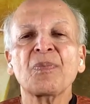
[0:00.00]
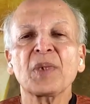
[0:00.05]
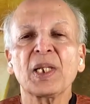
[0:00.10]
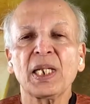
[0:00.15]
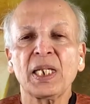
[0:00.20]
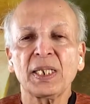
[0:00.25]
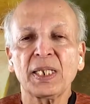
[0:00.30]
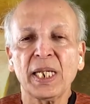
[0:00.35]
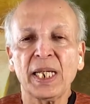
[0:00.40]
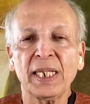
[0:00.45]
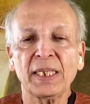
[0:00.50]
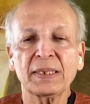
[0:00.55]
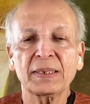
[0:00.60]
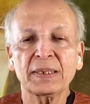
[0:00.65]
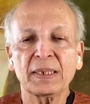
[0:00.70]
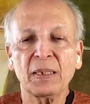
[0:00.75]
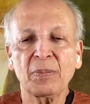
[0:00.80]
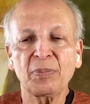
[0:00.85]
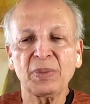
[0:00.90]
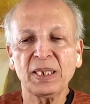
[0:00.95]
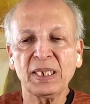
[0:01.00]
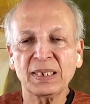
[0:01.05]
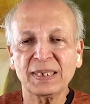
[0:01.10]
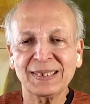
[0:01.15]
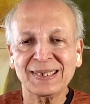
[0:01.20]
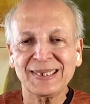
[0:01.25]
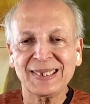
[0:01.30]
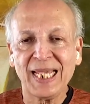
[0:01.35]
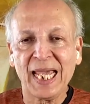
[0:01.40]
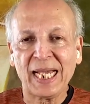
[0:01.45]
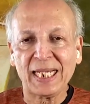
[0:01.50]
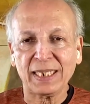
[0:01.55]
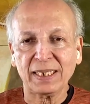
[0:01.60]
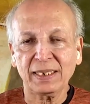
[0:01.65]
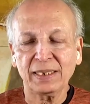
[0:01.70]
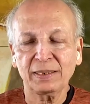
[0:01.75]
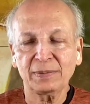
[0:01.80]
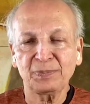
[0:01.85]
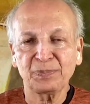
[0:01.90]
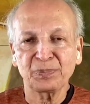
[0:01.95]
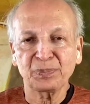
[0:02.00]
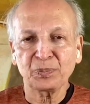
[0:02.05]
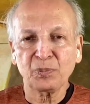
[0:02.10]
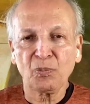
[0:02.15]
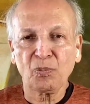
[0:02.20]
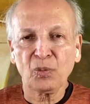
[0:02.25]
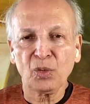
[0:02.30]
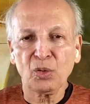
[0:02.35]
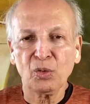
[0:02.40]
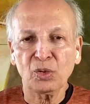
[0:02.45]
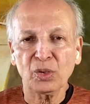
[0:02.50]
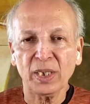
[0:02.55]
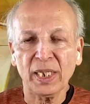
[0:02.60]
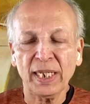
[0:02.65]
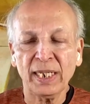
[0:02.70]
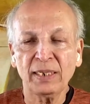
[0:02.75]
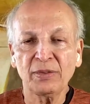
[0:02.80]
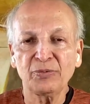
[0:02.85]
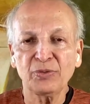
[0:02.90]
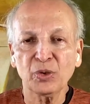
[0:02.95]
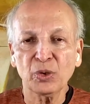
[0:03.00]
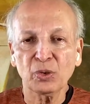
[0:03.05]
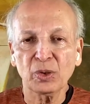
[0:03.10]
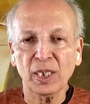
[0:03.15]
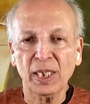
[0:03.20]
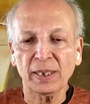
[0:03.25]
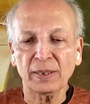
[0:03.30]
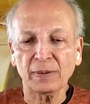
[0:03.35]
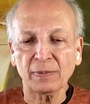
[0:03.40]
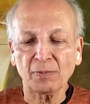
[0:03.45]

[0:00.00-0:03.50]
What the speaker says: It ends up in a sac called alveoli.